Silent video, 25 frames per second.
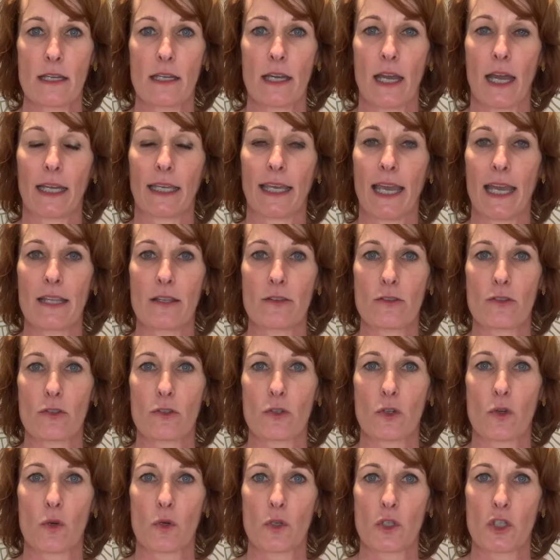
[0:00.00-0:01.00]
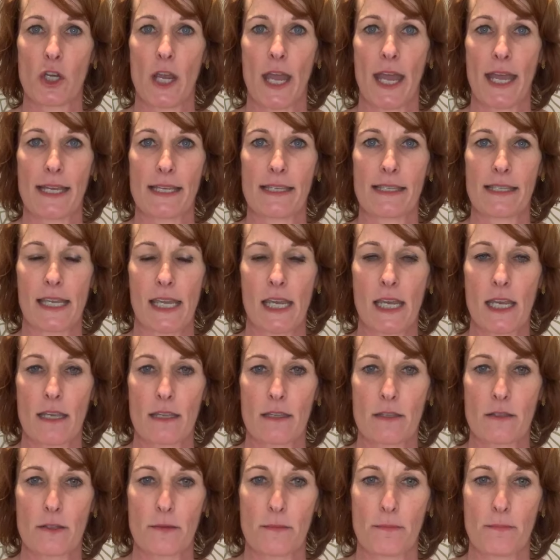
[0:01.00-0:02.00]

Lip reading: against your chair seat.